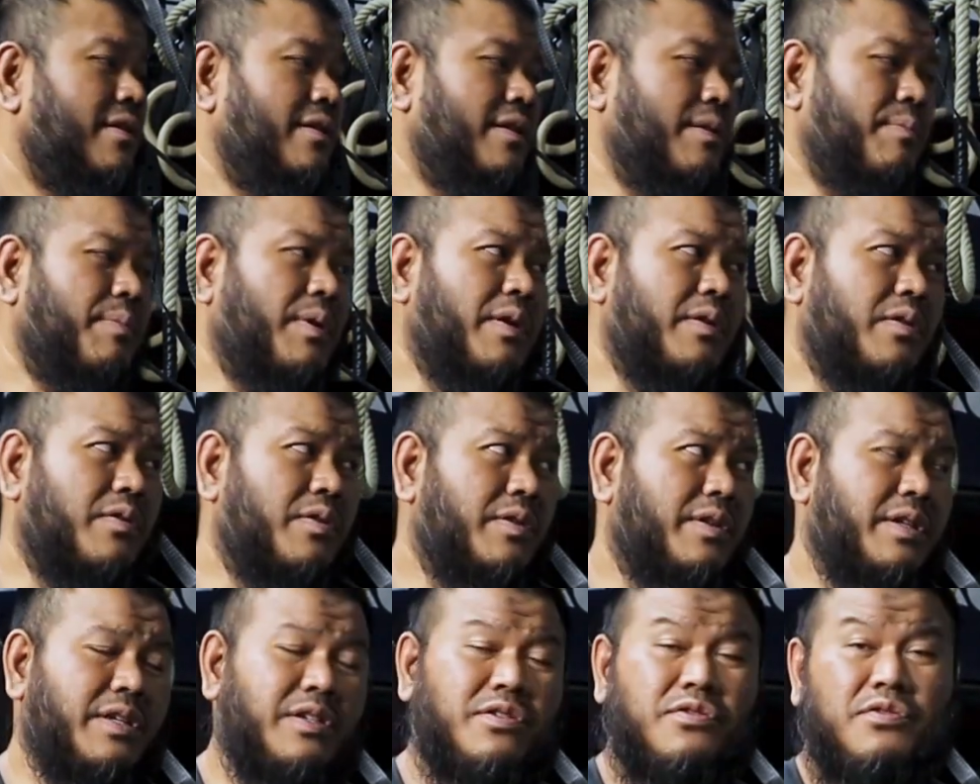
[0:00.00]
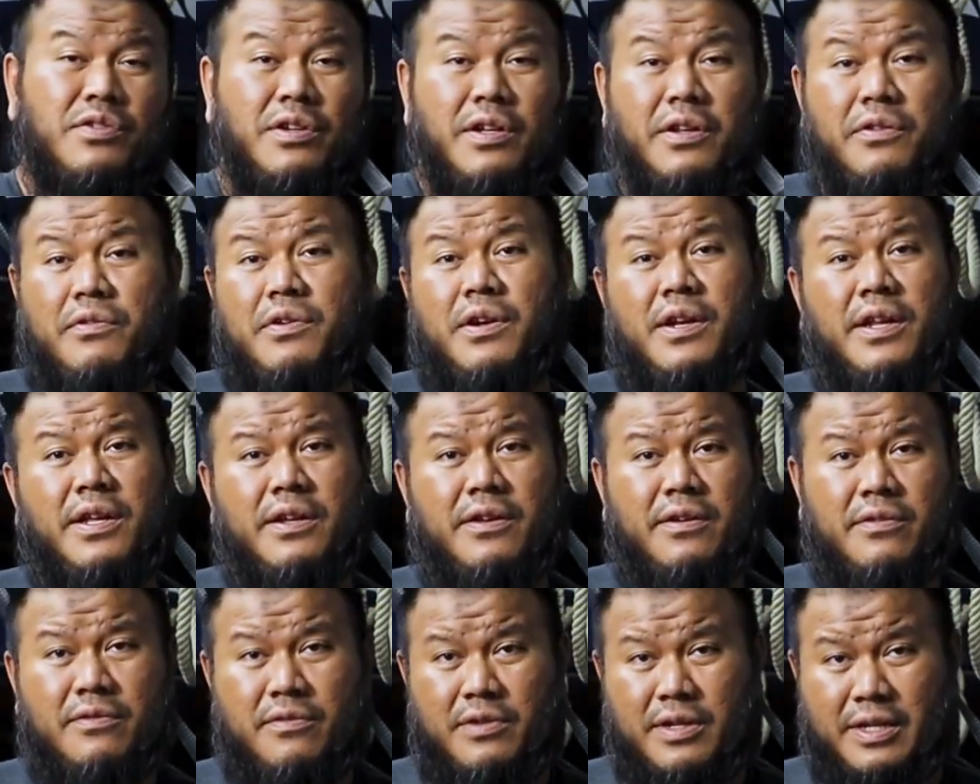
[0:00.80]
the powder coating is
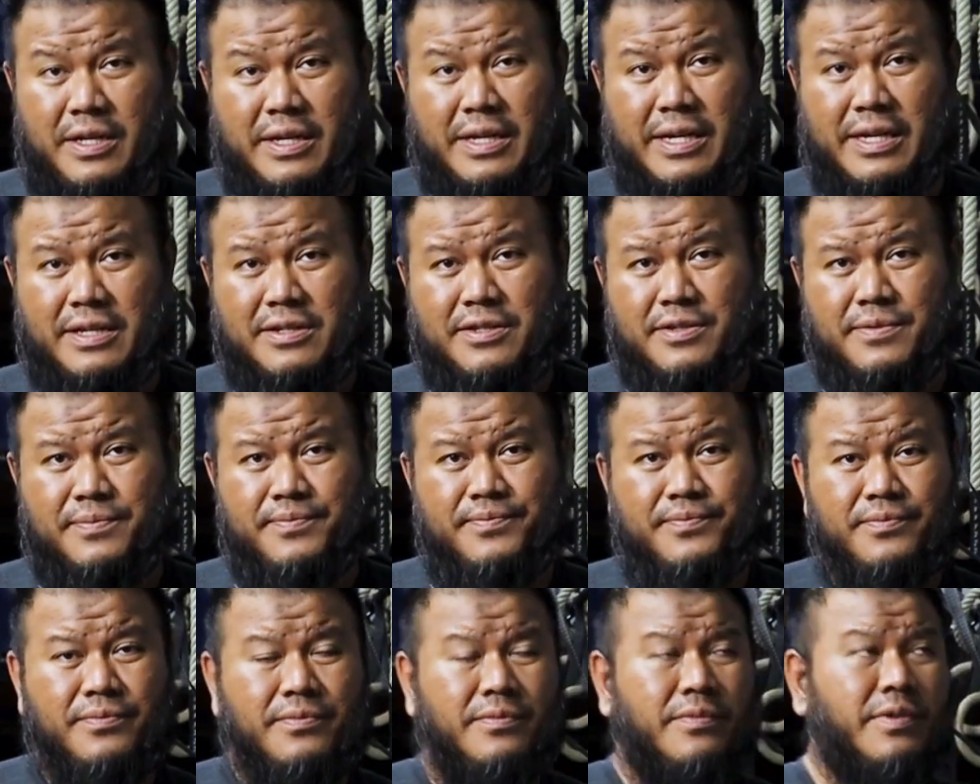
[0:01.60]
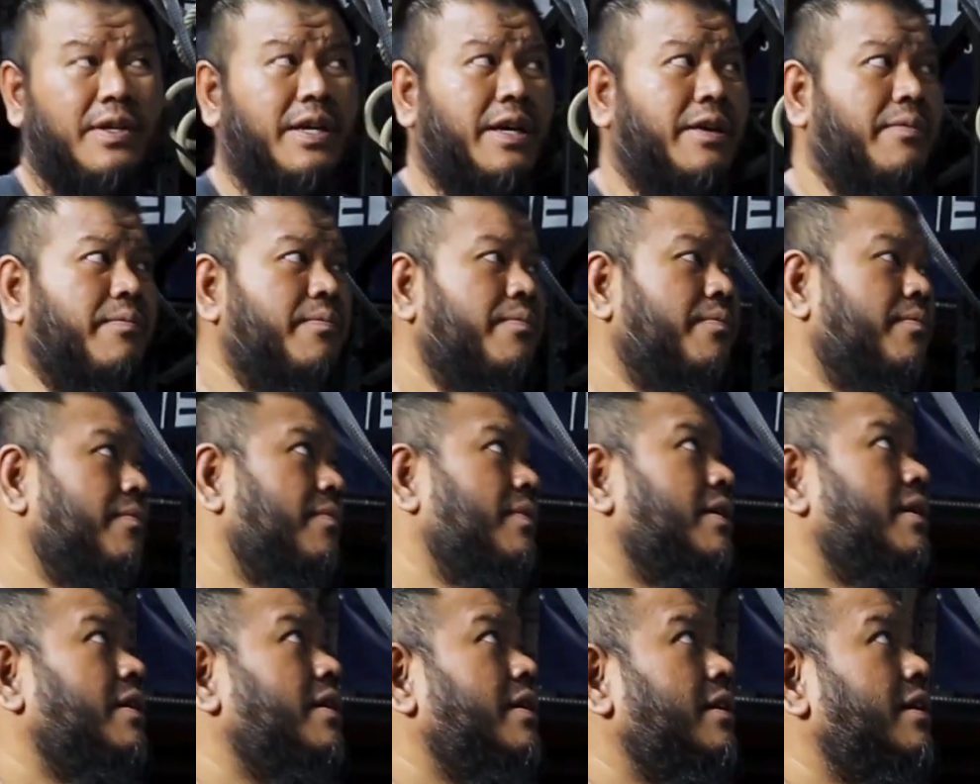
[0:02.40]
really nice. Okay.
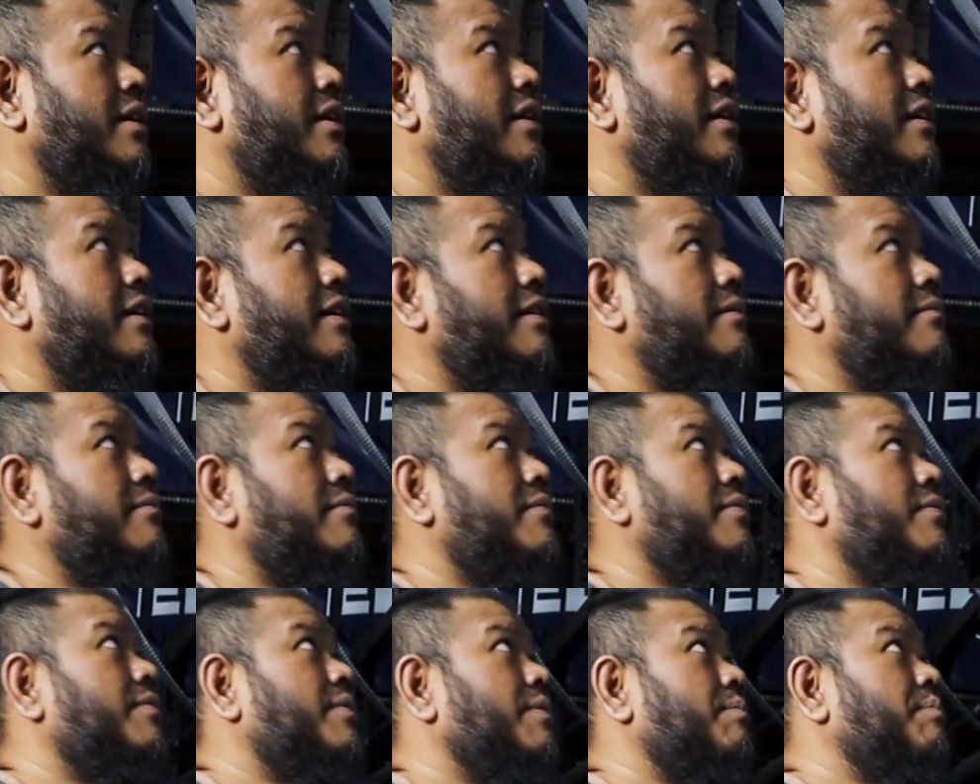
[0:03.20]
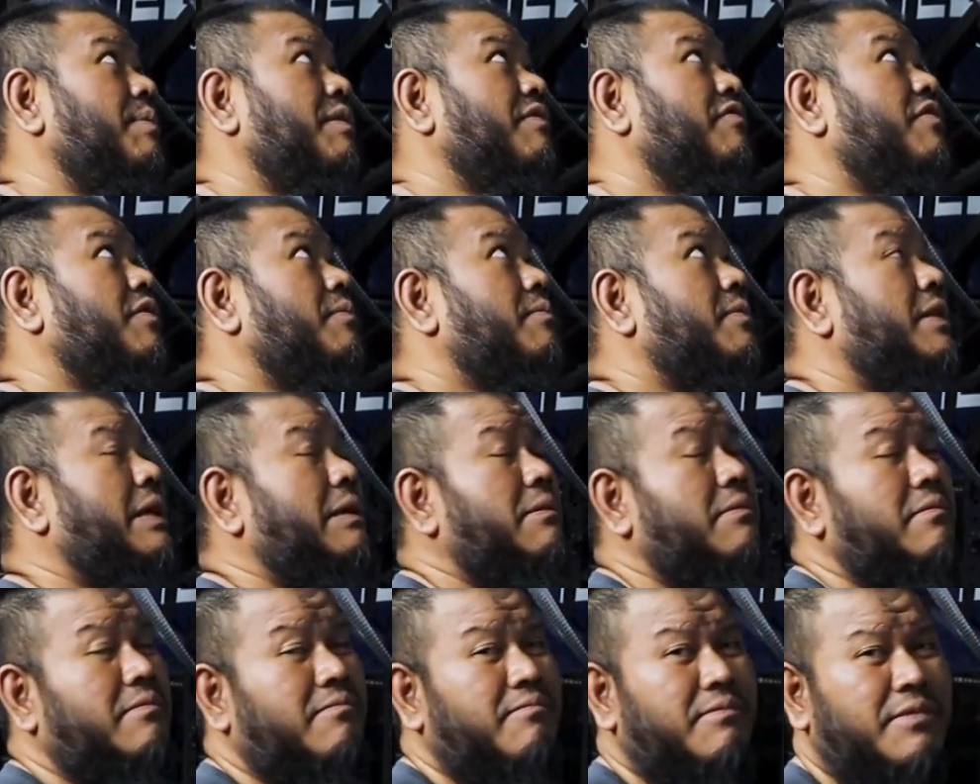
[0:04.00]
Apart from
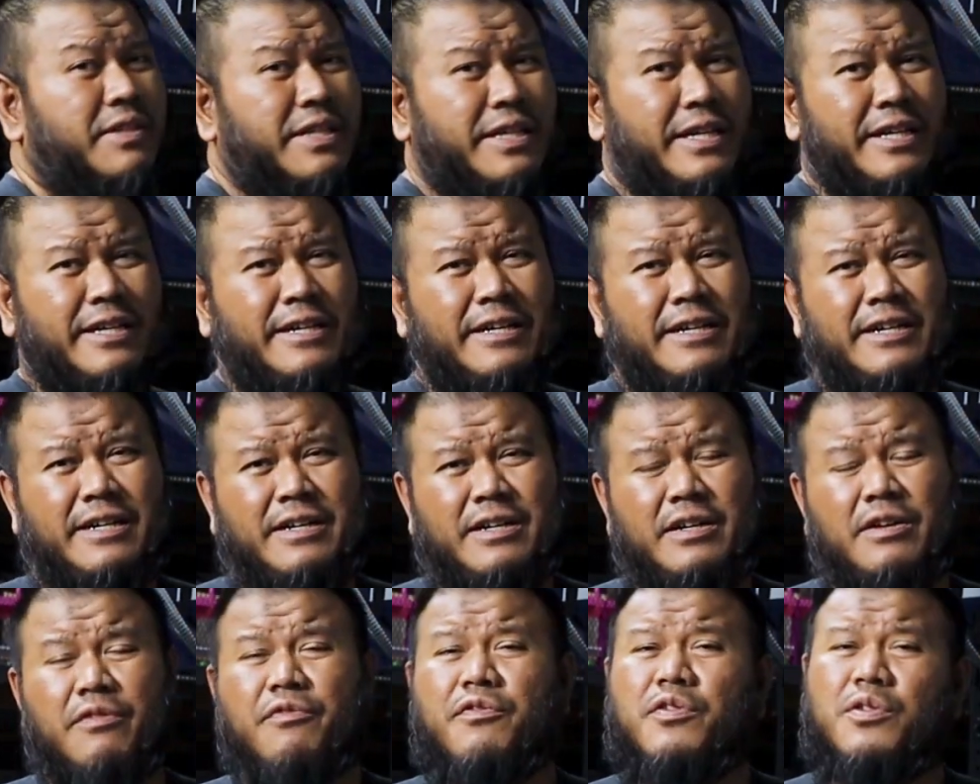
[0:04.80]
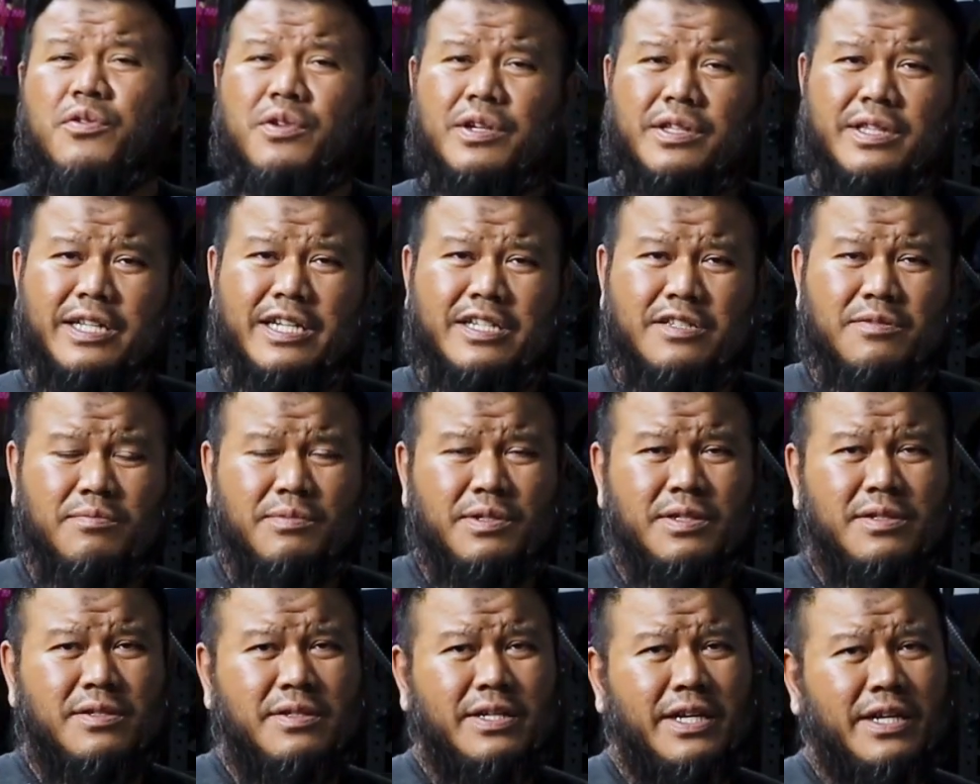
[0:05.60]
that, there are a few
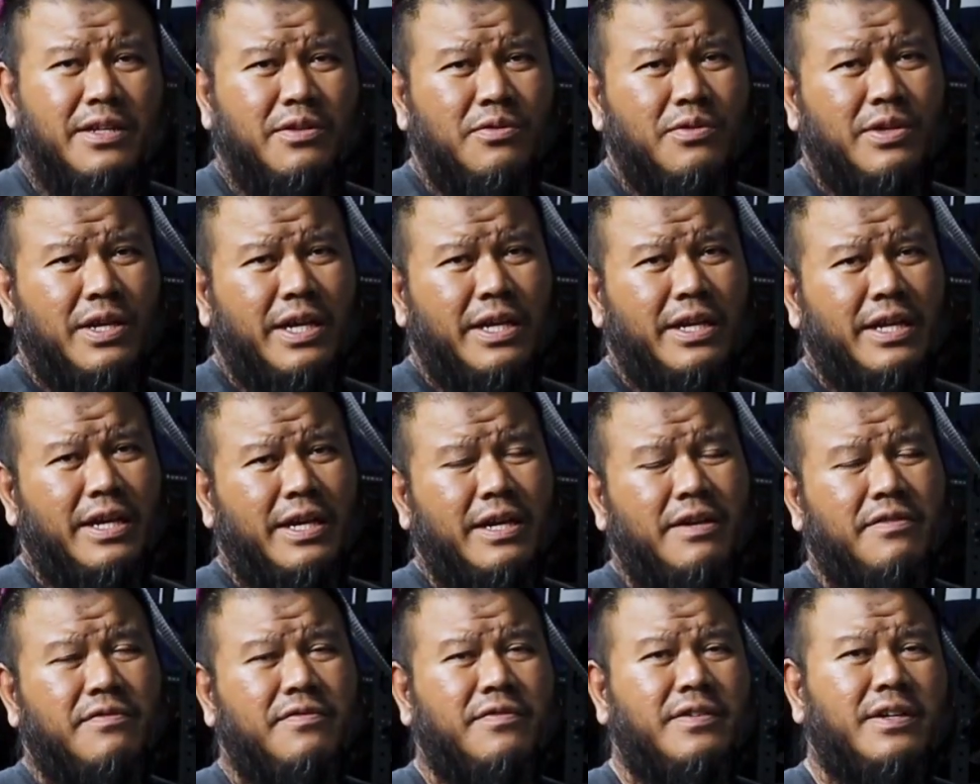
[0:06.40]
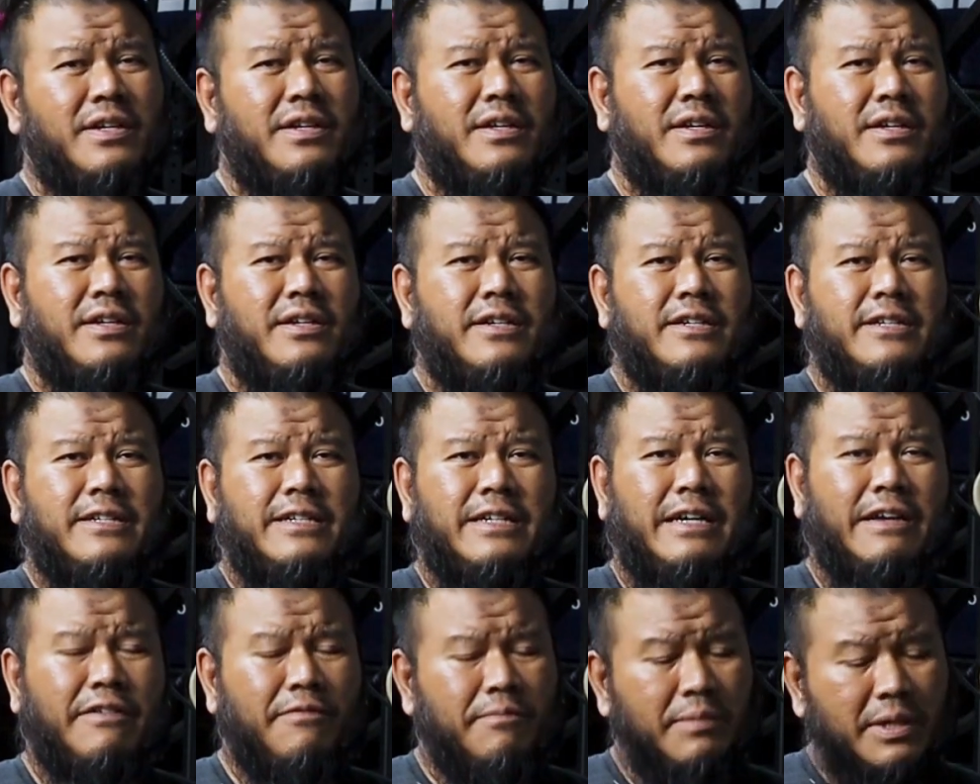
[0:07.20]
attachments that you can have.
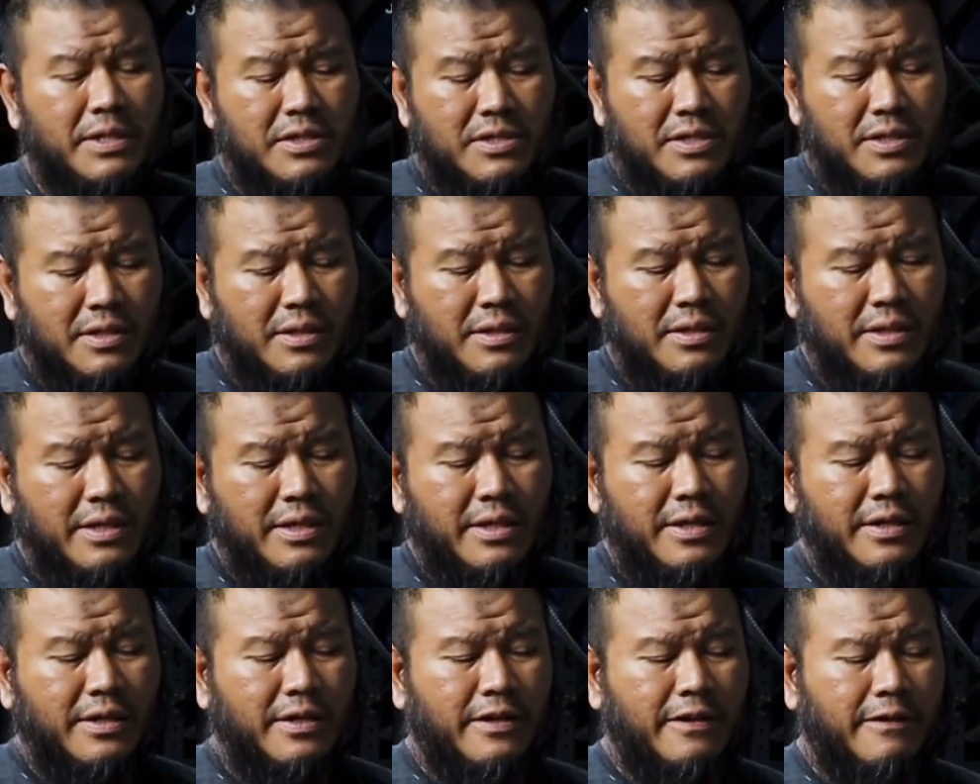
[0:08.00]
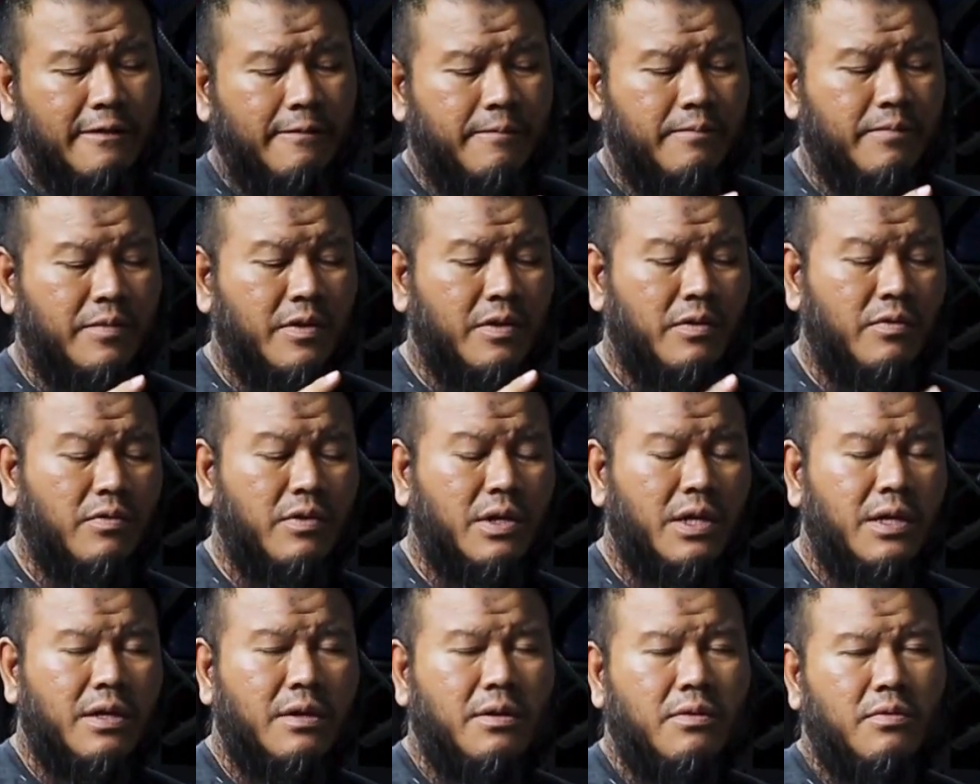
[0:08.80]
I've mentioned the
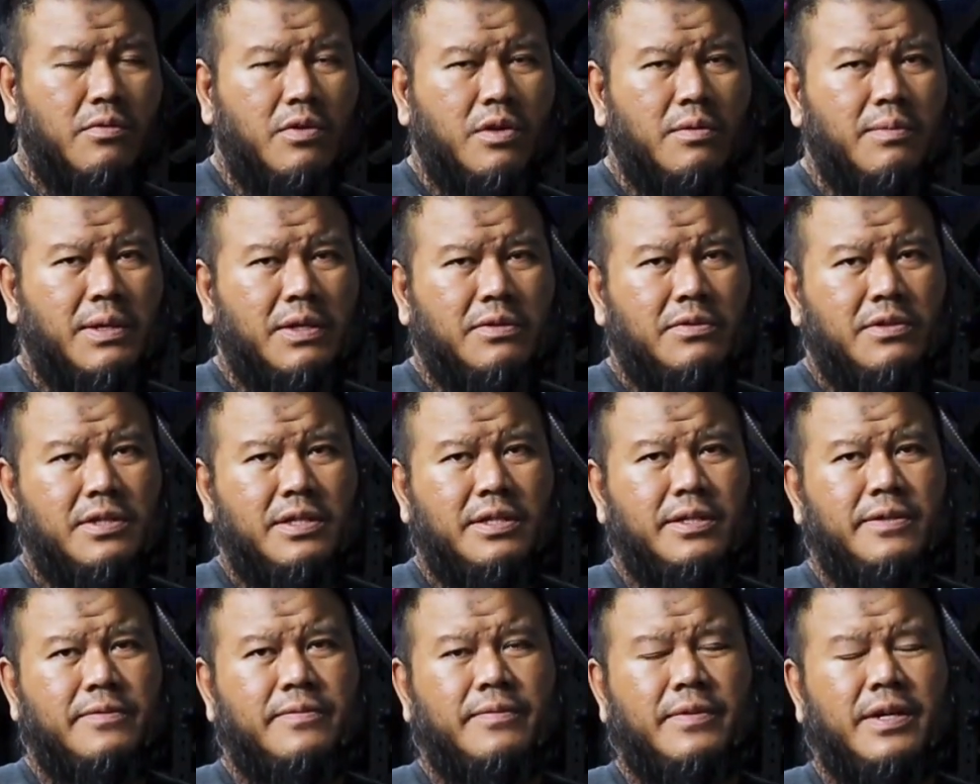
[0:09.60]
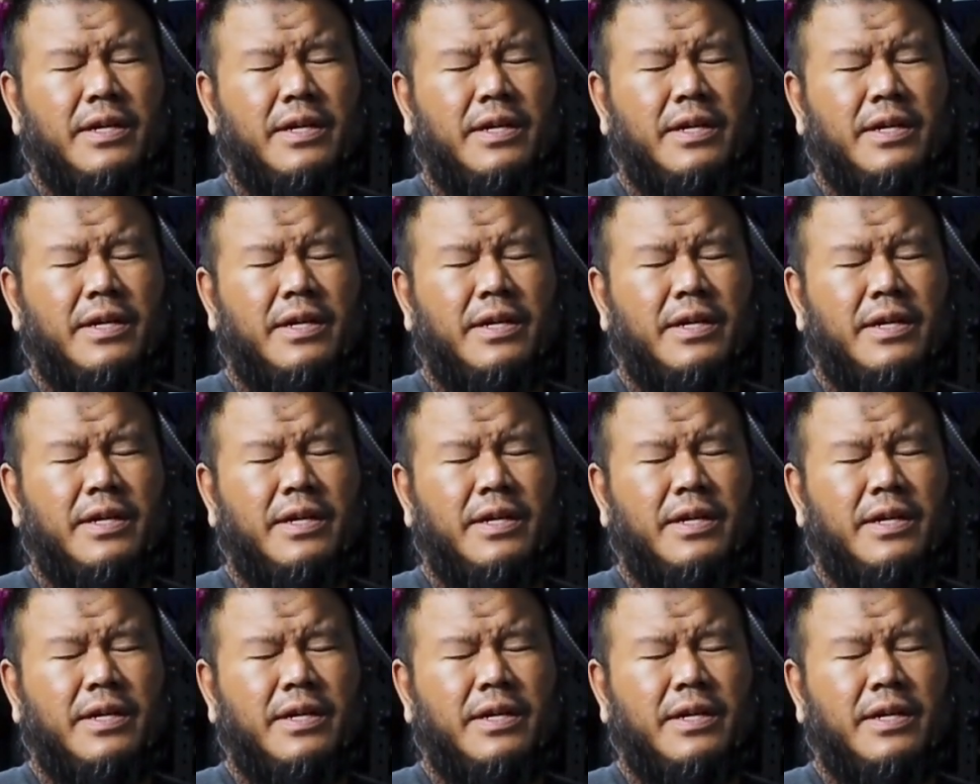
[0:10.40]
wall-mounted,